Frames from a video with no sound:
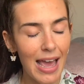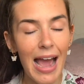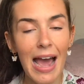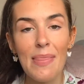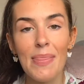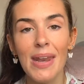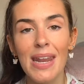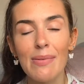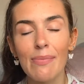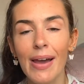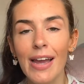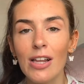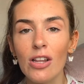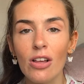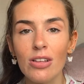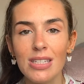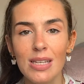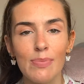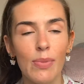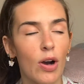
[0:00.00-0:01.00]
And then in my
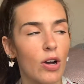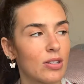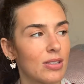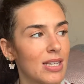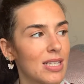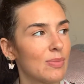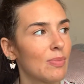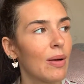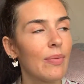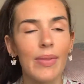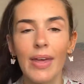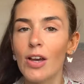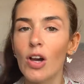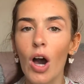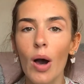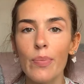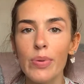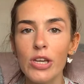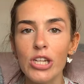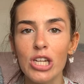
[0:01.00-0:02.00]
glossy box this month, I
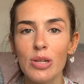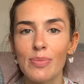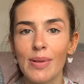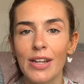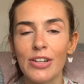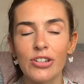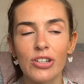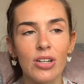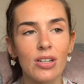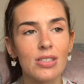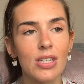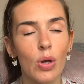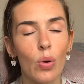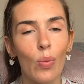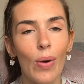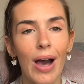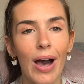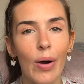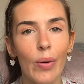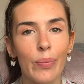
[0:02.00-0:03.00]
got a beauty blender and I was like,
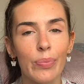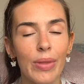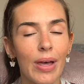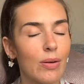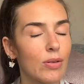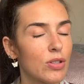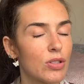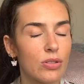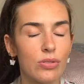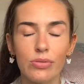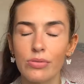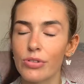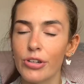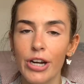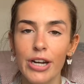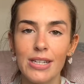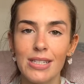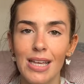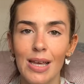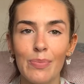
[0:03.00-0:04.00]
wow, that was
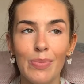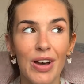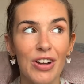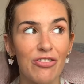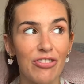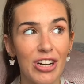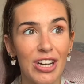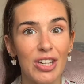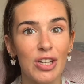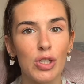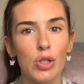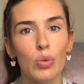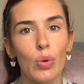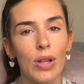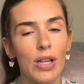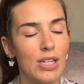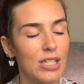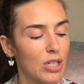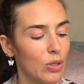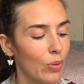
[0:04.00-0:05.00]
crazy, but a really good
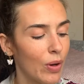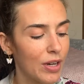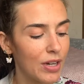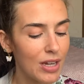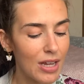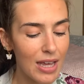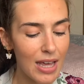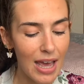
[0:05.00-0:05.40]
quality one.